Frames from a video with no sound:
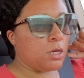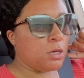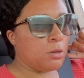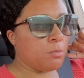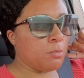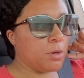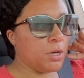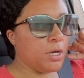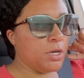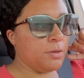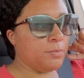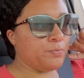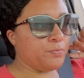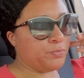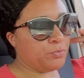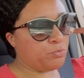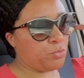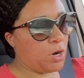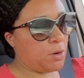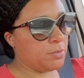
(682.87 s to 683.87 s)
But
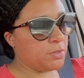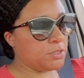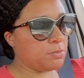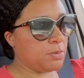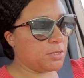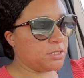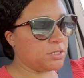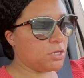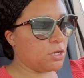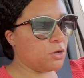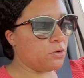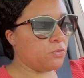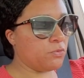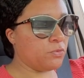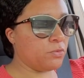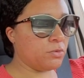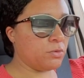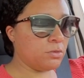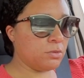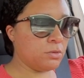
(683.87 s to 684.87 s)
promised myself.
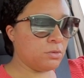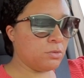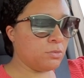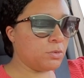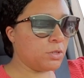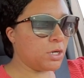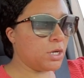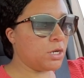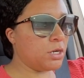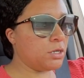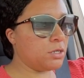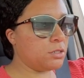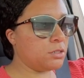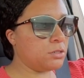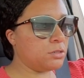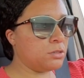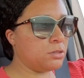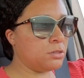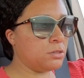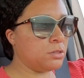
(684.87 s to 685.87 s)
We're gonna
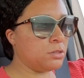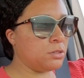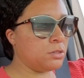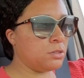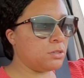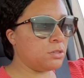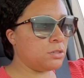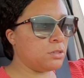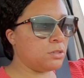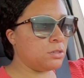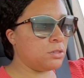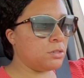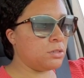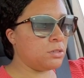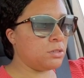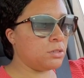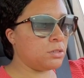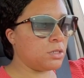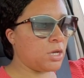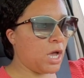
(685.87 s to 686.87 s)

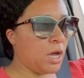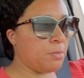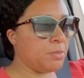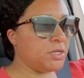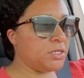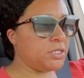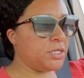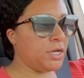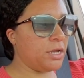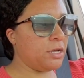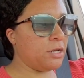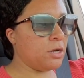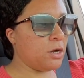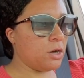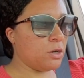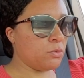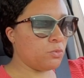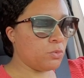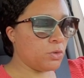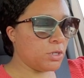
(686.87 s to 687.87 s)
commentate
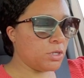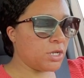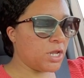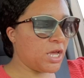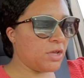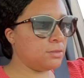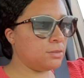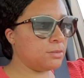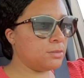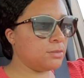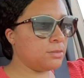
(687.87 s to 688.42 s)
on real life.